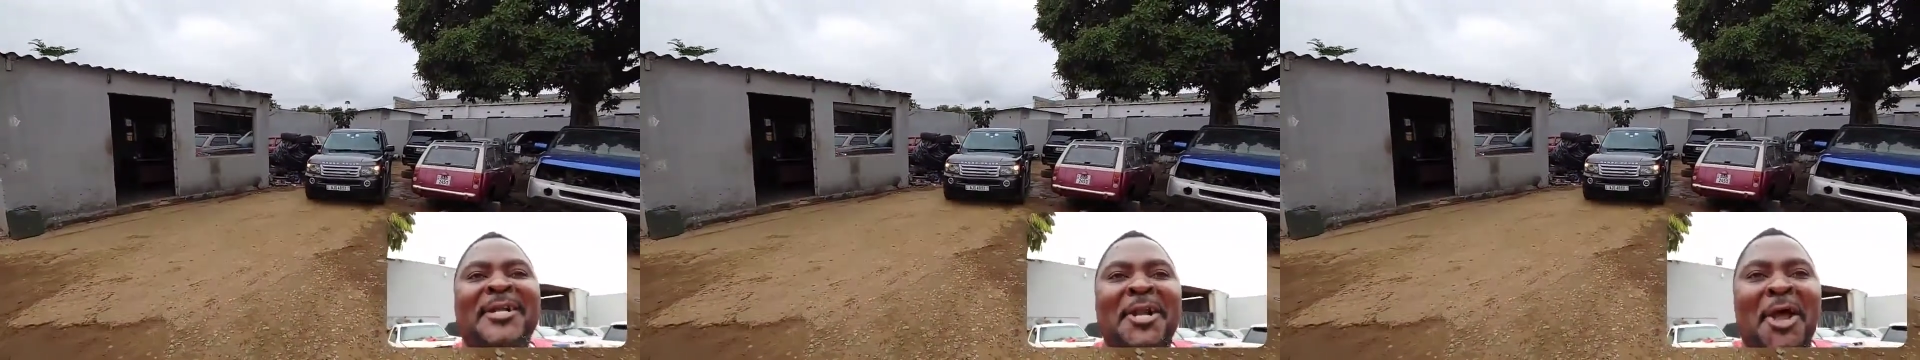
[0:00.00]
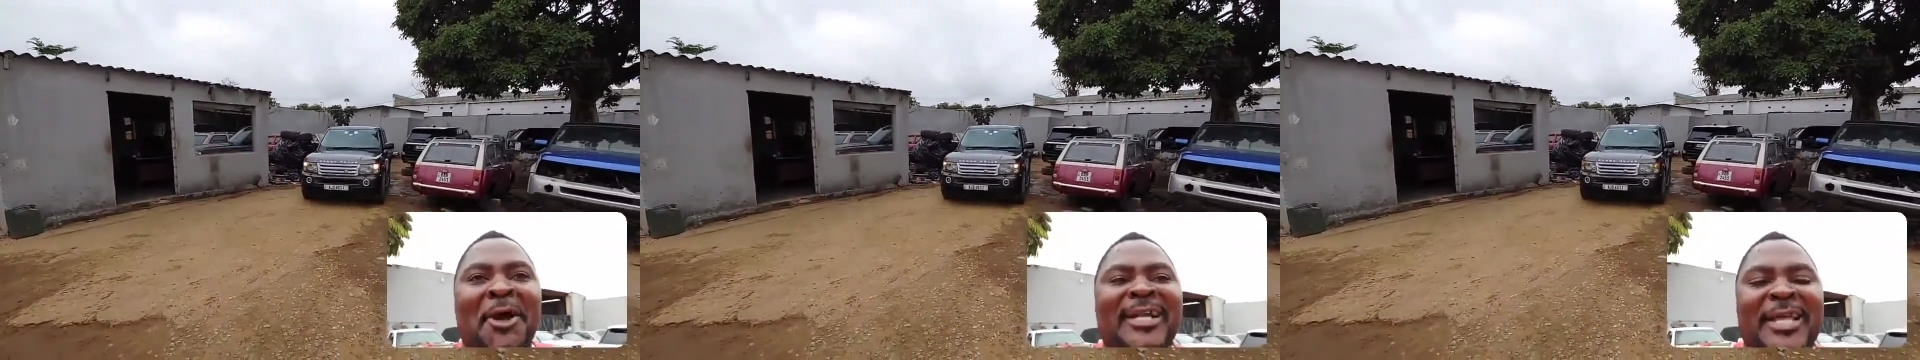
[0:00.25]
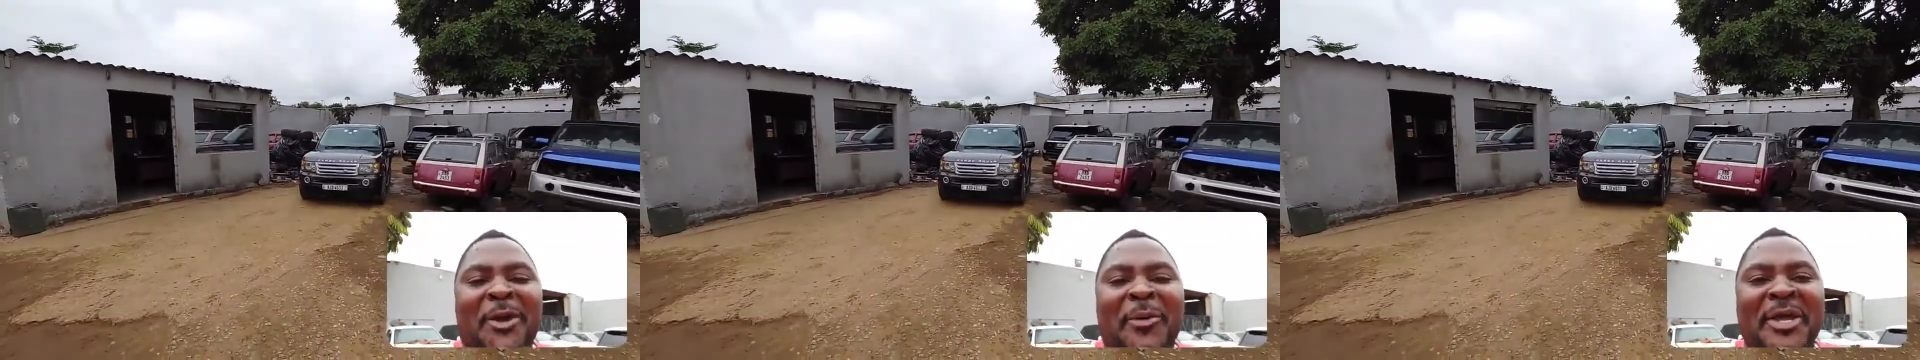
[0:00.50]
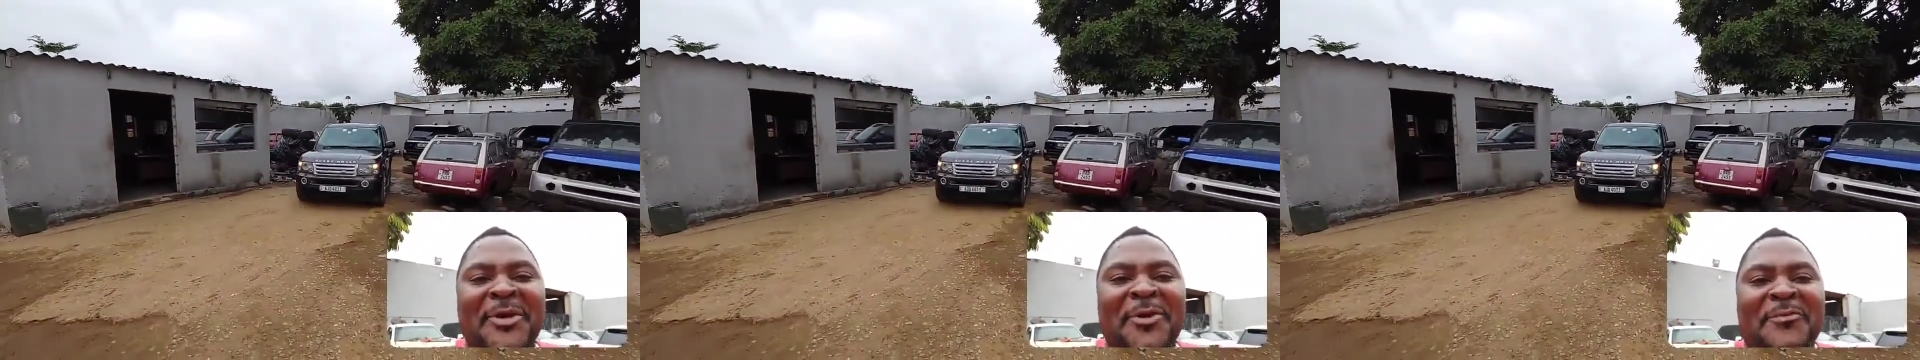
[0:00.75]
Look at the
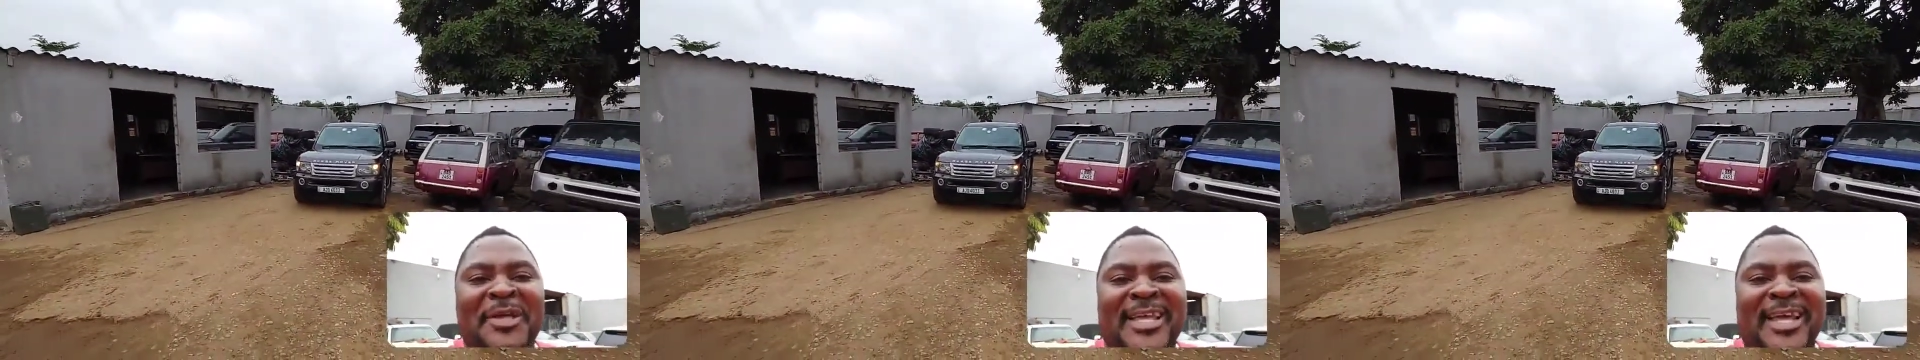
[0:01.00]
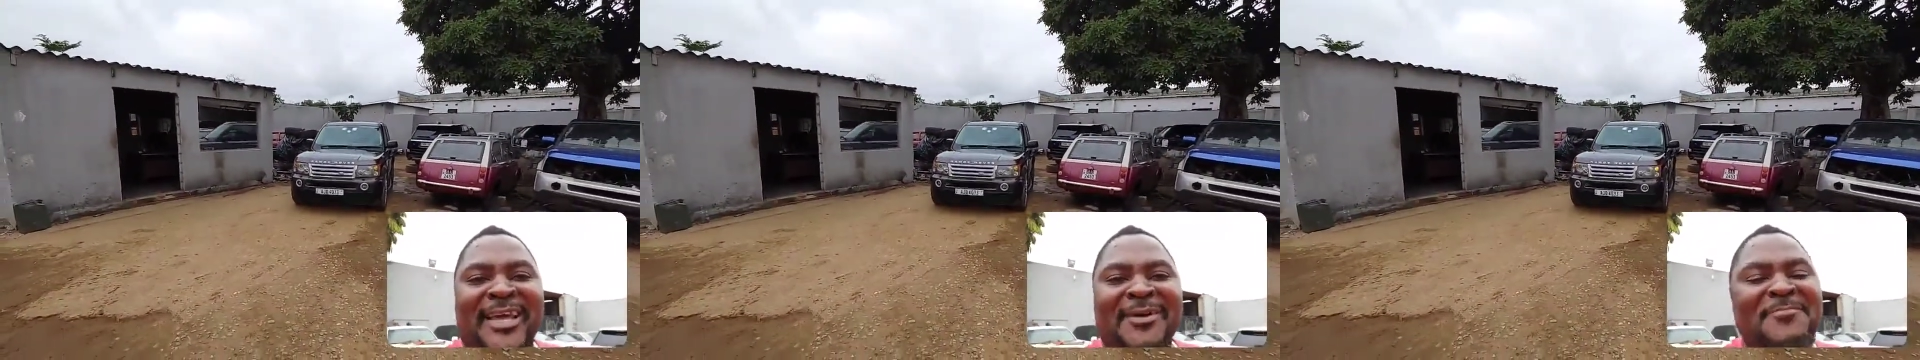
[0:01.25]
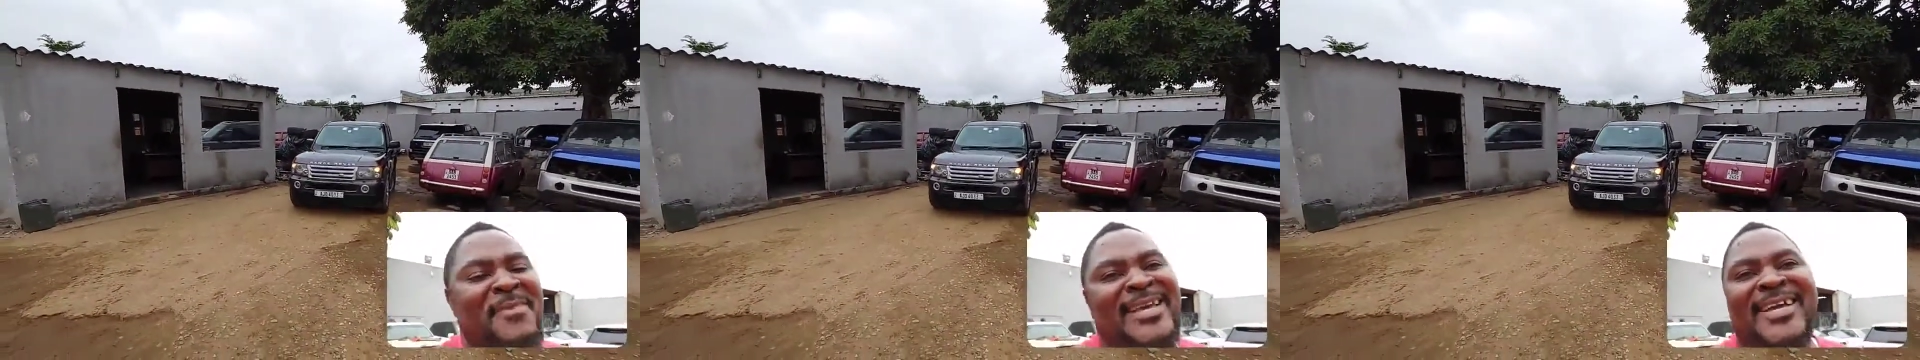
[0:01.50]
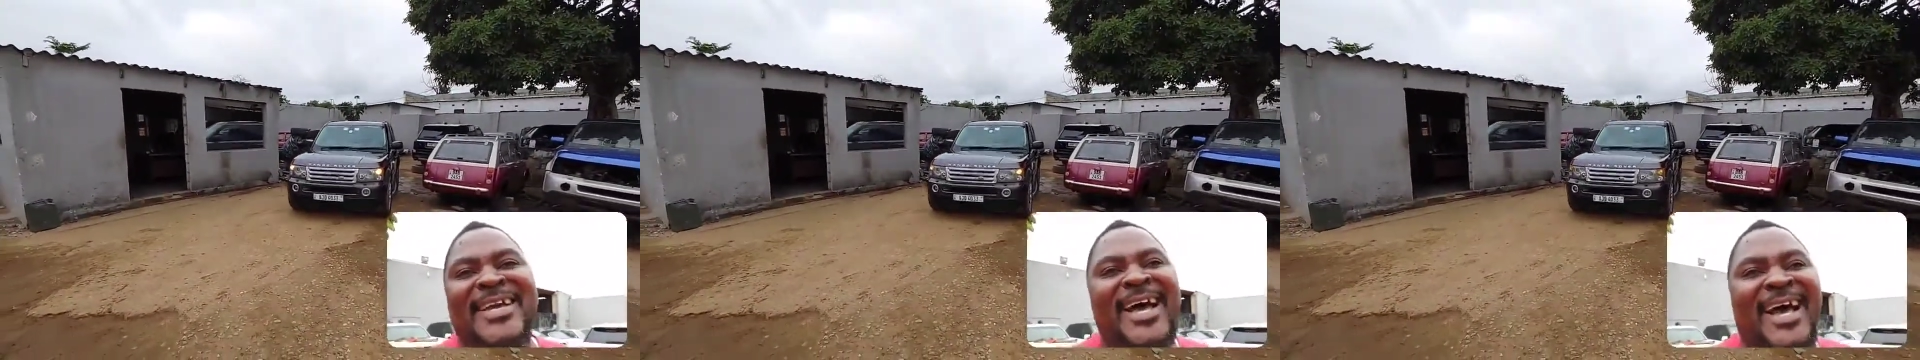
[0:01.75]
queen over there.
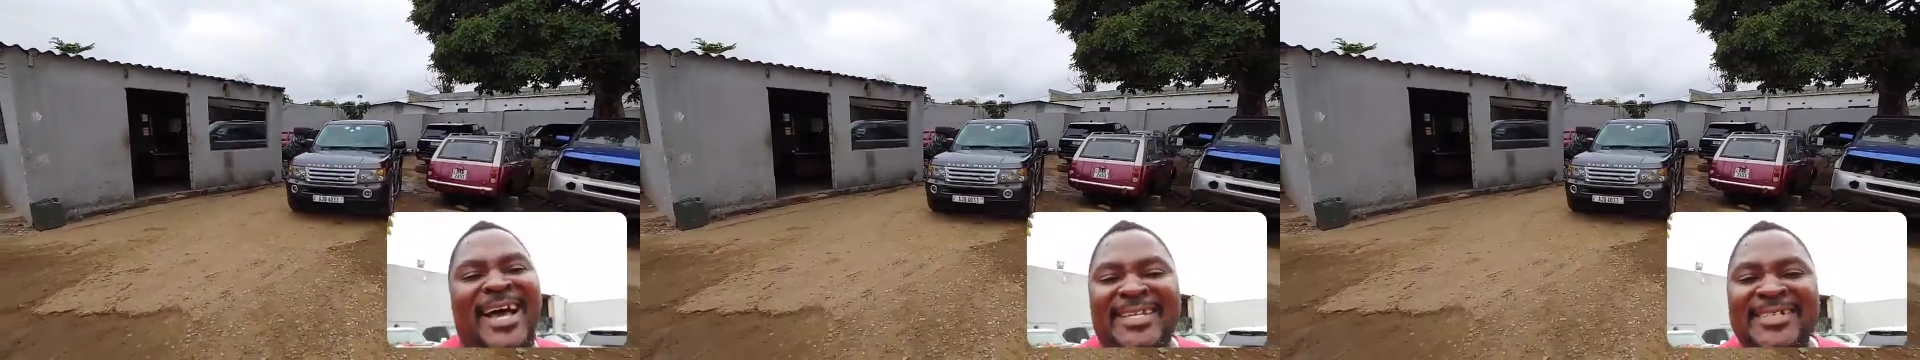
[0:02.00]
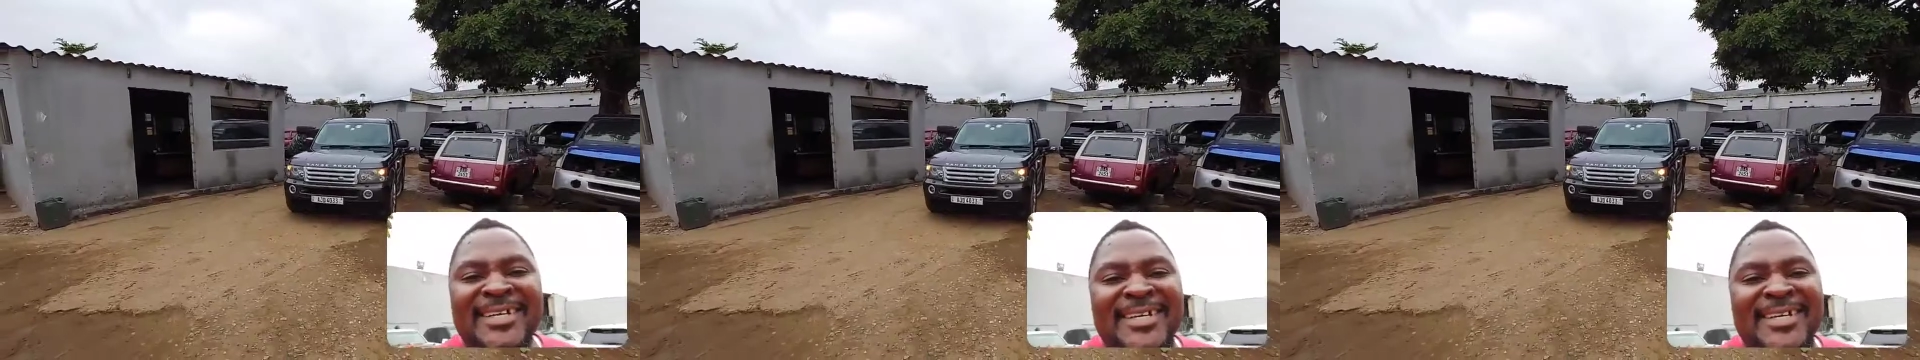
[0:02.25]
My God.